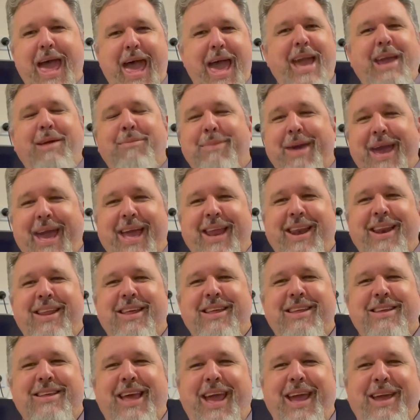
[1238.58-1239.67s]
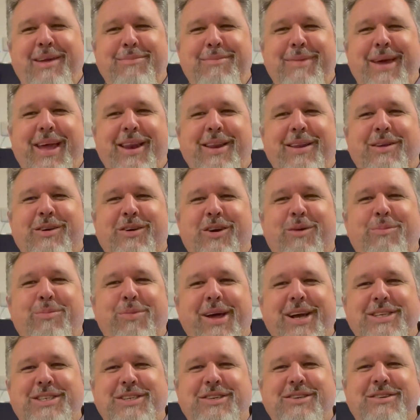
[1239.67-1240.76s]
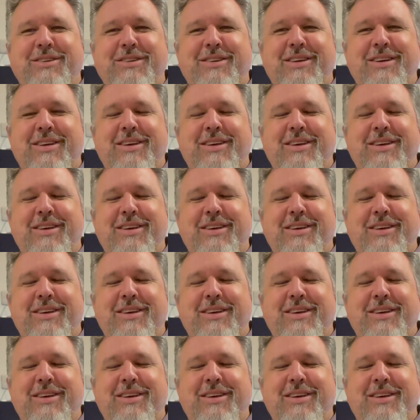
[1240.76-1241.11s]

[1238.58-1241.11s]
Amen. Amen. God bless you.